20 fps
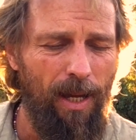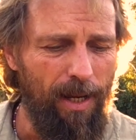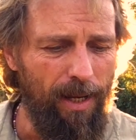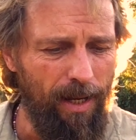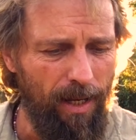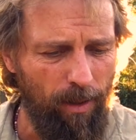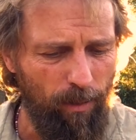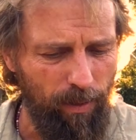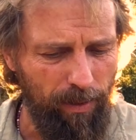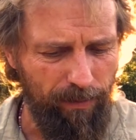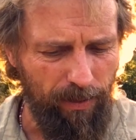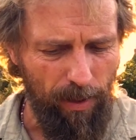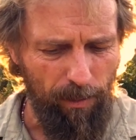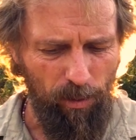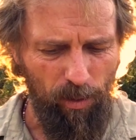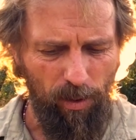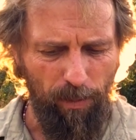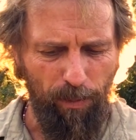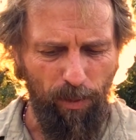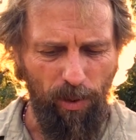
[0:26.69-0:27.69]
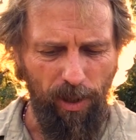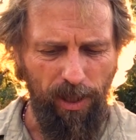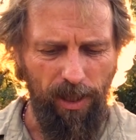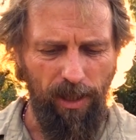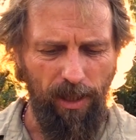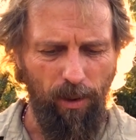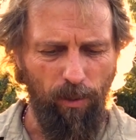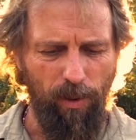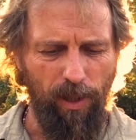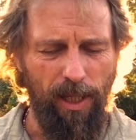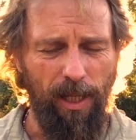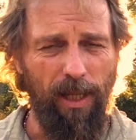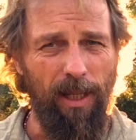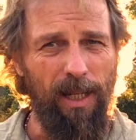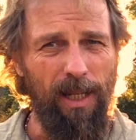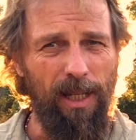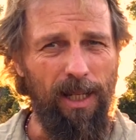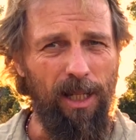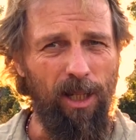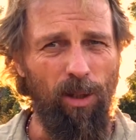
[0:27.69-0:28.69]
Now we've come to a point here where
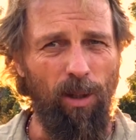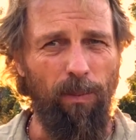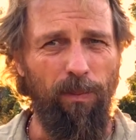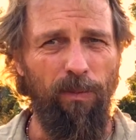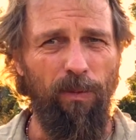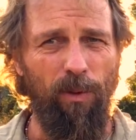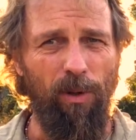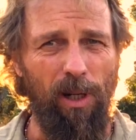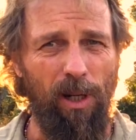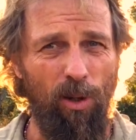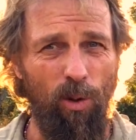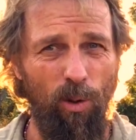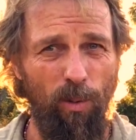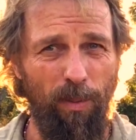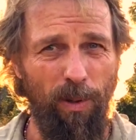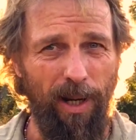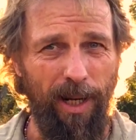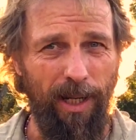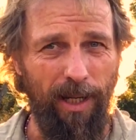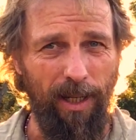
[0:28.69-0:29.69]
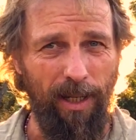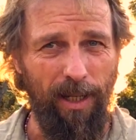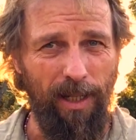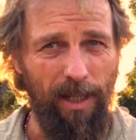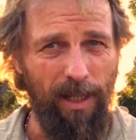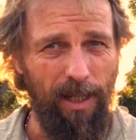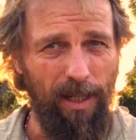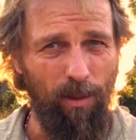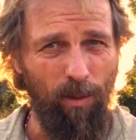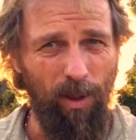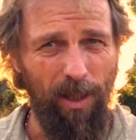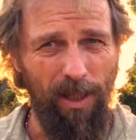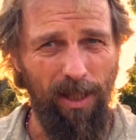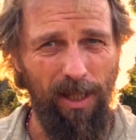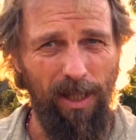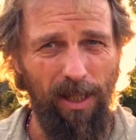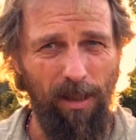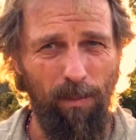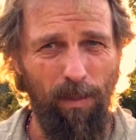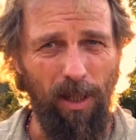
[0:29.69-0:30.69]
he's stopped for a loo break, and what
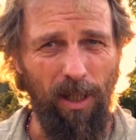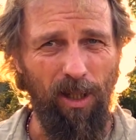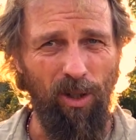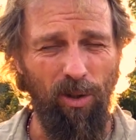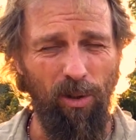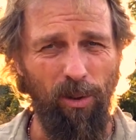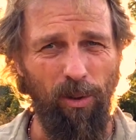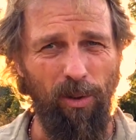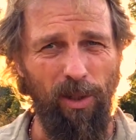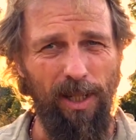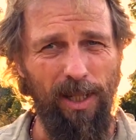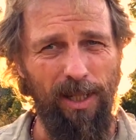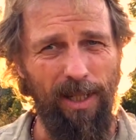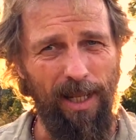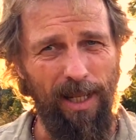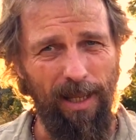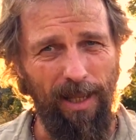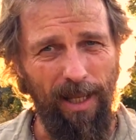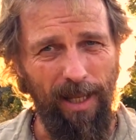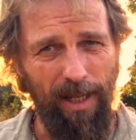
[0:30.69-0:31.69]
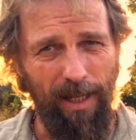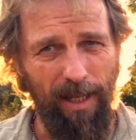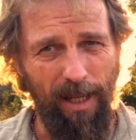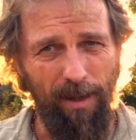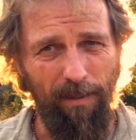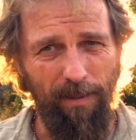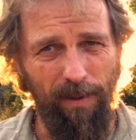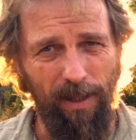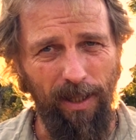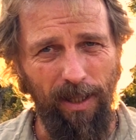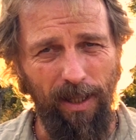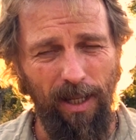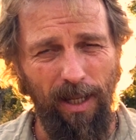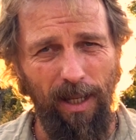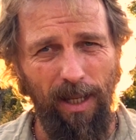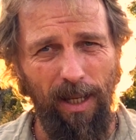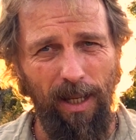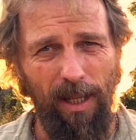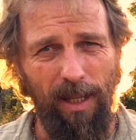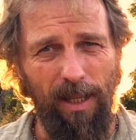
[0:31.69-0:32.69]
steenbok do is that they cover
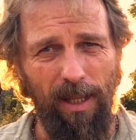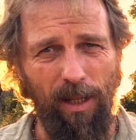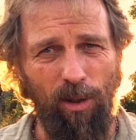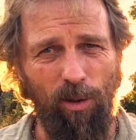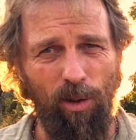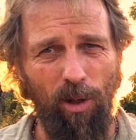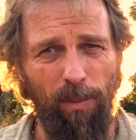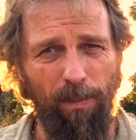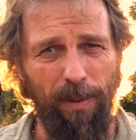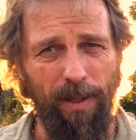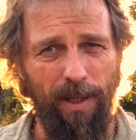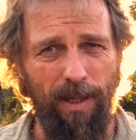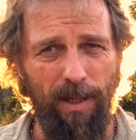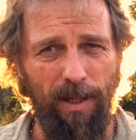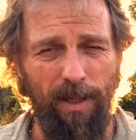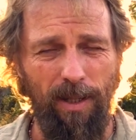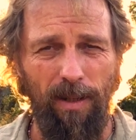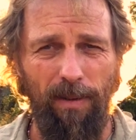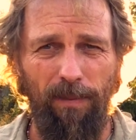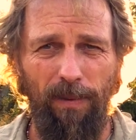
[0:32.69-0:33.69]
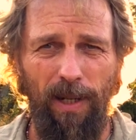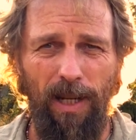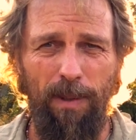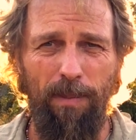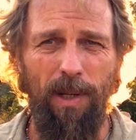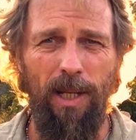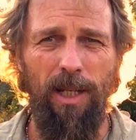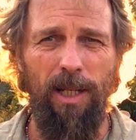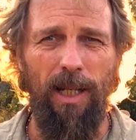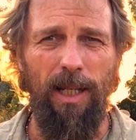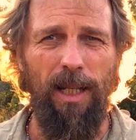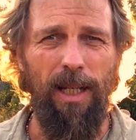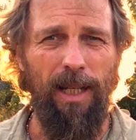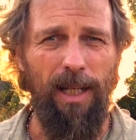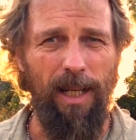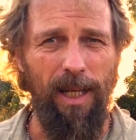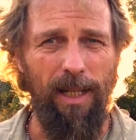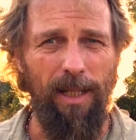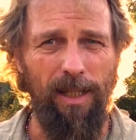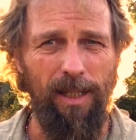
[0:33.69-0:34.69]
their droppings fairly much like
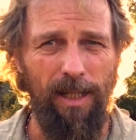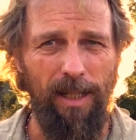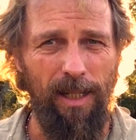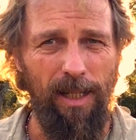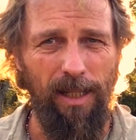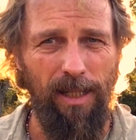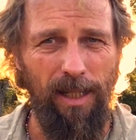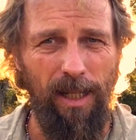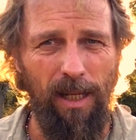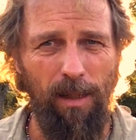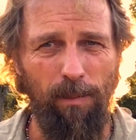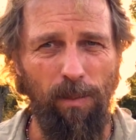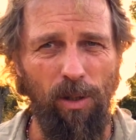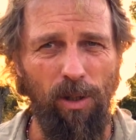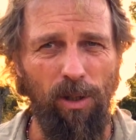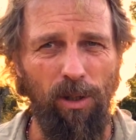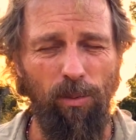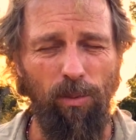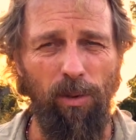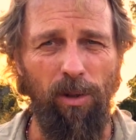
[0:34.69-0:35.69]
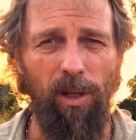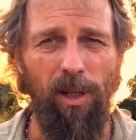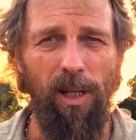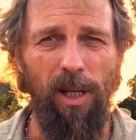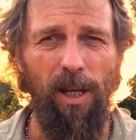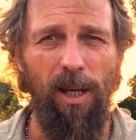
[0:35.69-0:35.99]
a cat in a sandbox would.